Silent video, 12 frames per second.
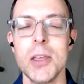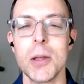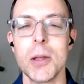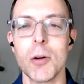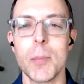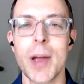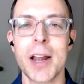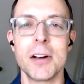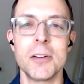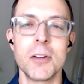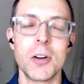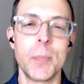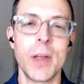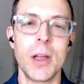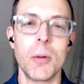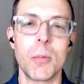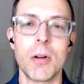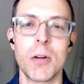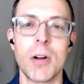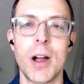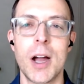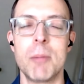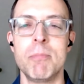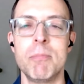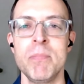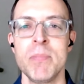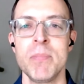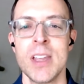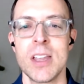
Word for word: You hear about it a little bit where, um,